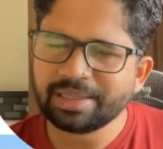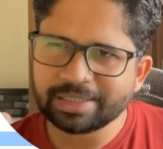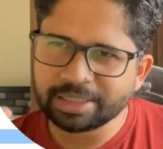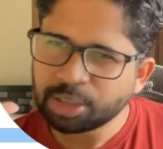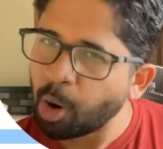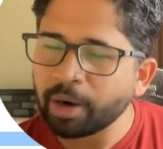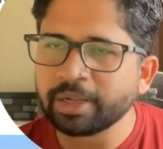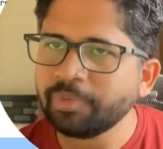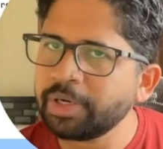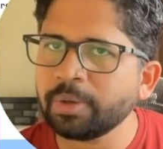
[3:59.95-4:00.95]
a shorter
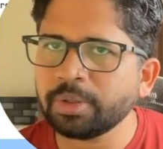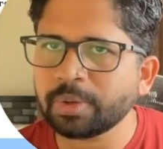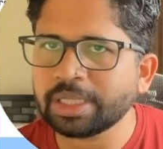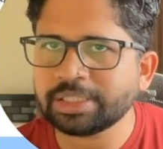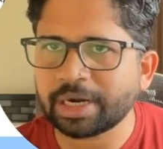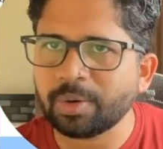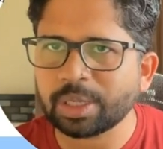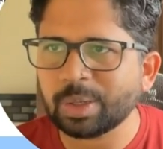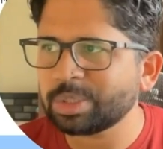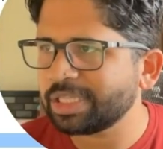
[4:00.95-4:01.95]
video. You can check out
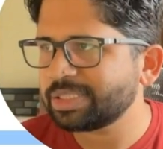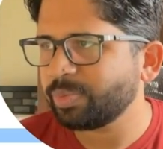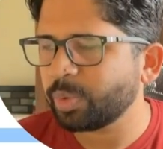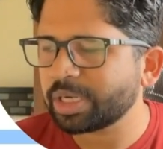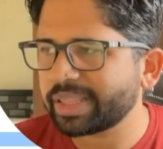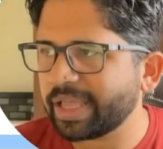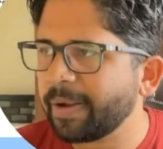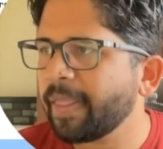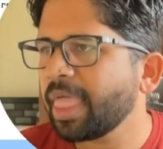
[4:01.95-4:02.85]
how things work there.